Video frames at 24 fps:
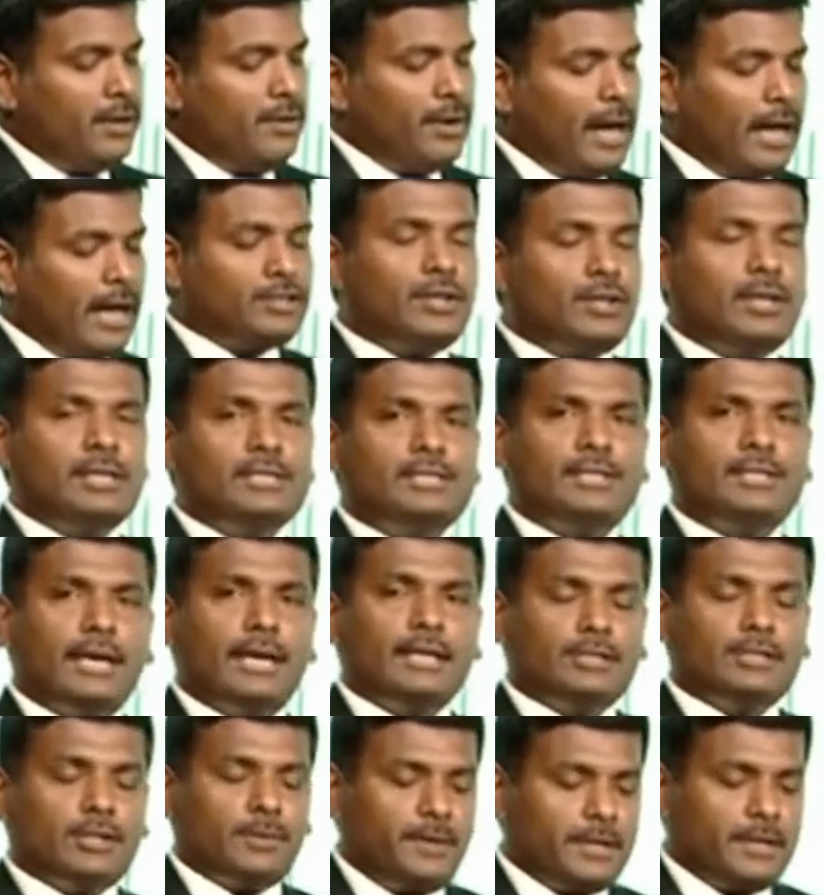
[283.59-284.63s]
natural
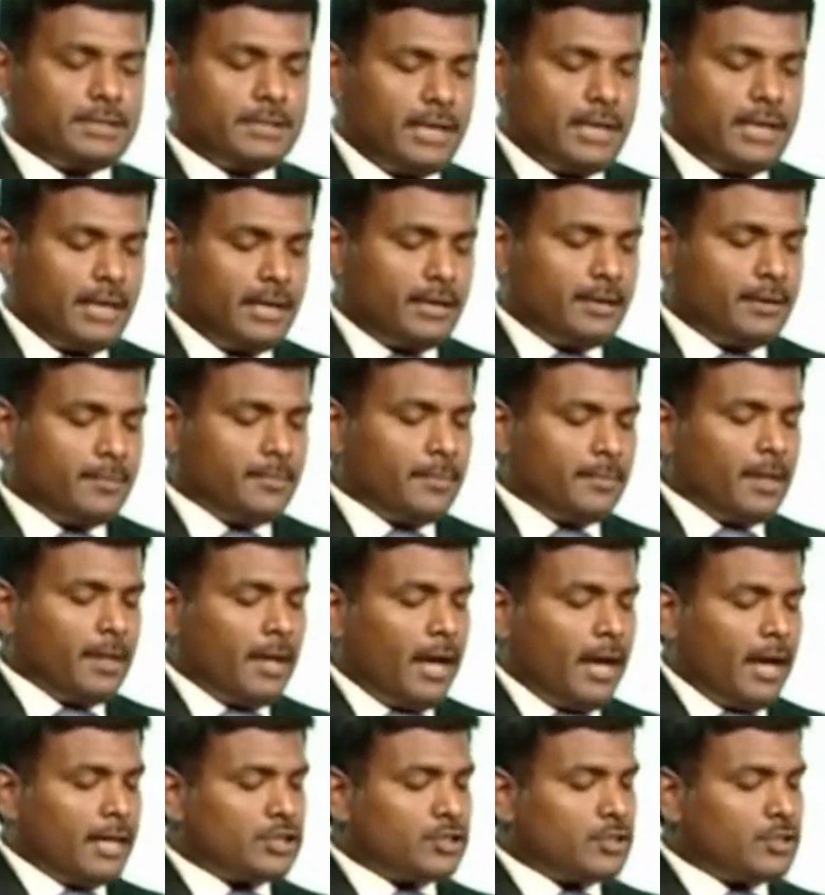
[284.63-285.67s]
strengths of our state,
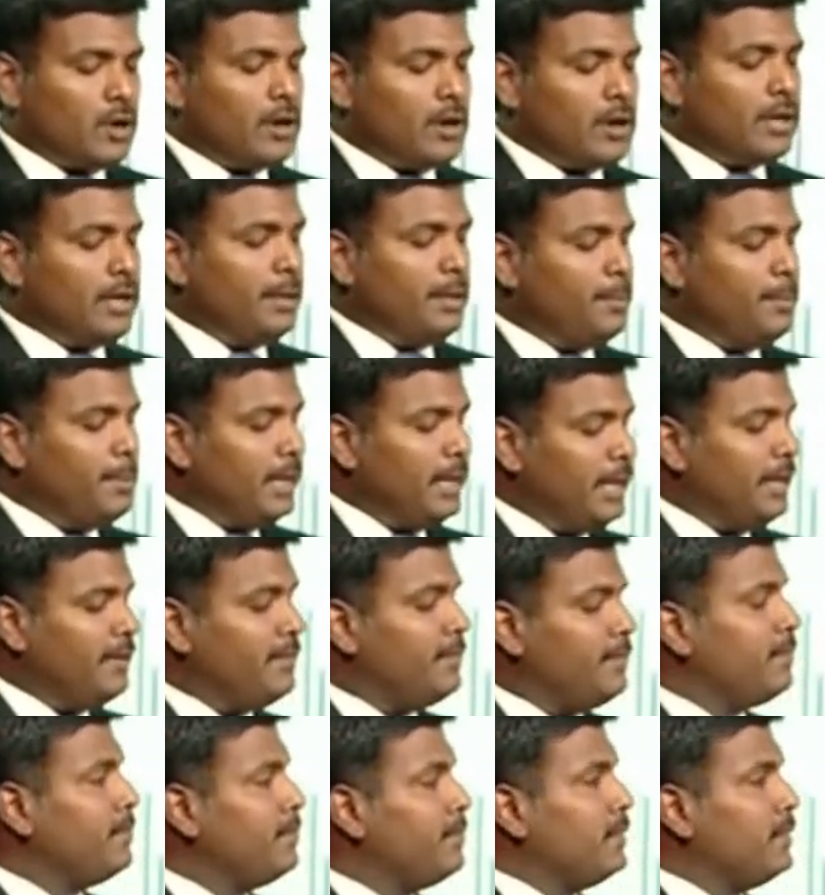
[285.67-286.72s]
I strongly
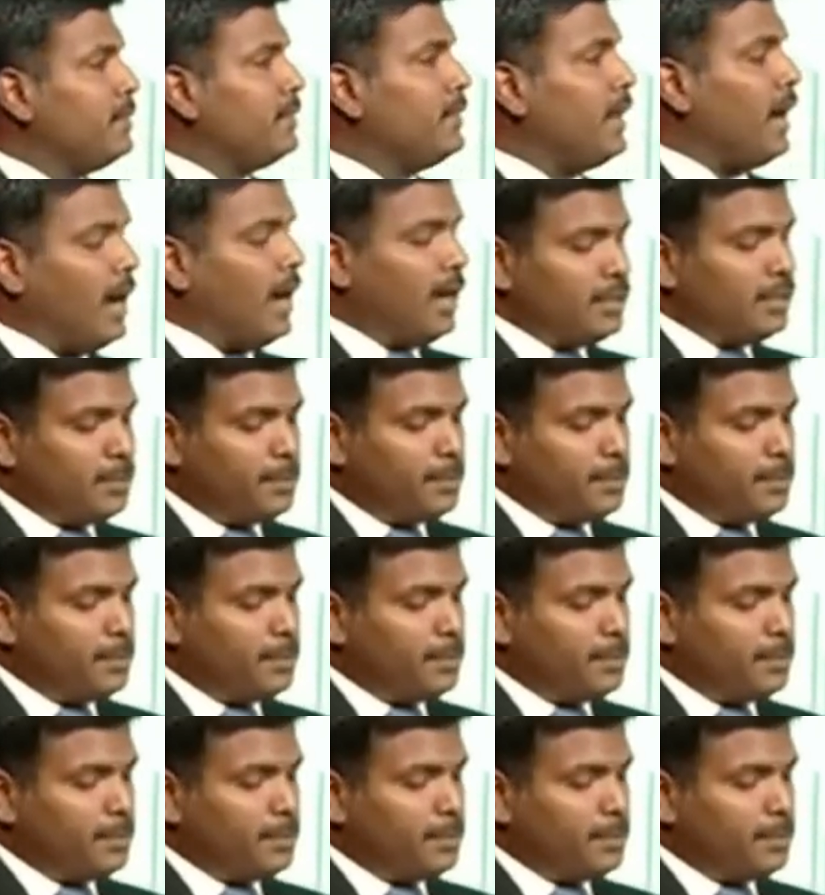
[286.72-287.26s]
believe the